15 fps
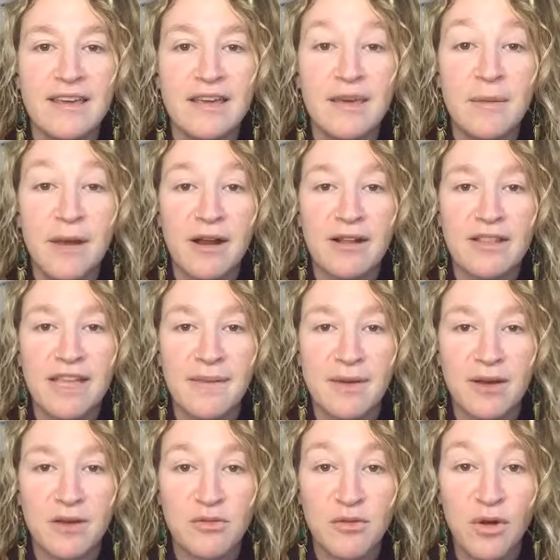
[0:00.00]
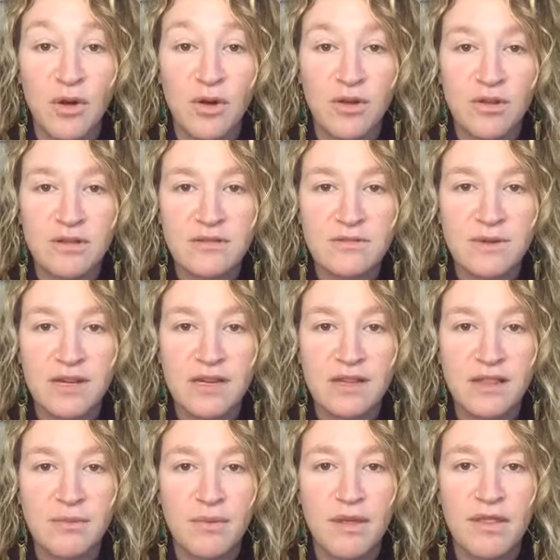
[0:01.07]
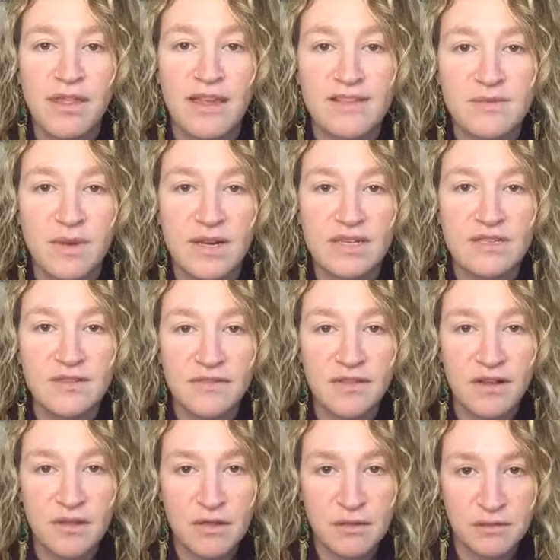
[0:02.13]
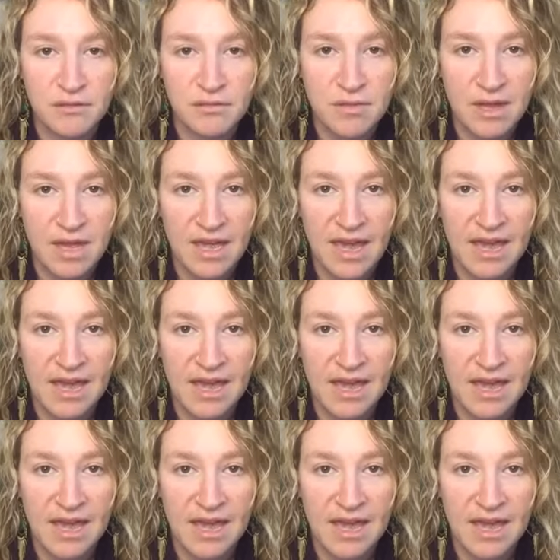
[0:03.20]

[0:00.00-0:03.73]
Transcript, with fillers: apparently am on a roll with with things wanting to flow through me,